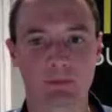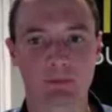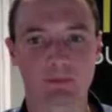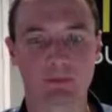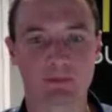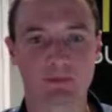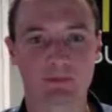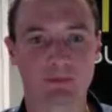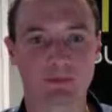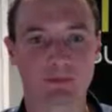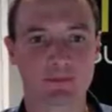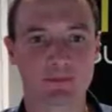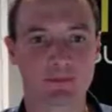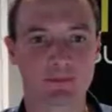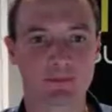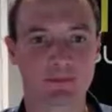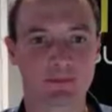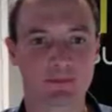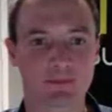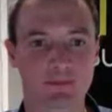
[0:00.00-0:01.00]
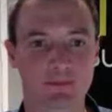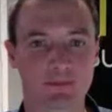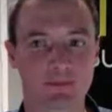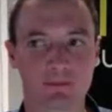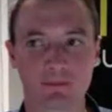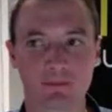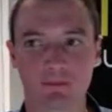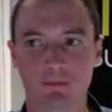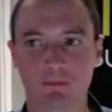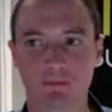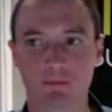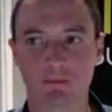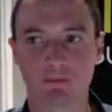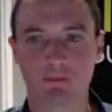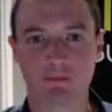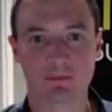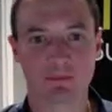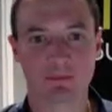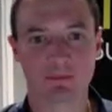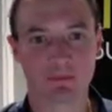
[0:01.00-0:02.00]

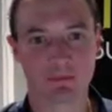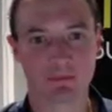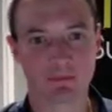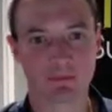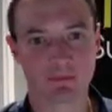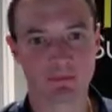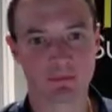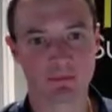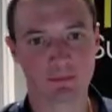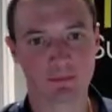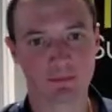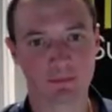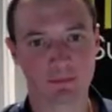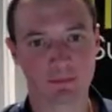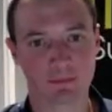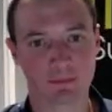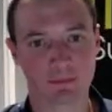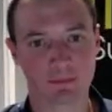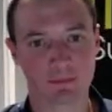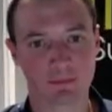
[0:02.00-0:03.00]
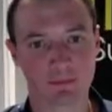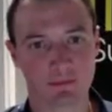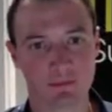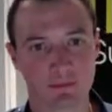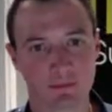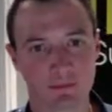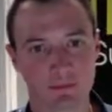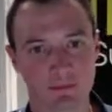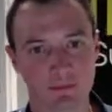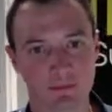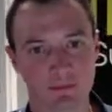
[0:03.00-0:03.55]
No words are spoken by the person on screen.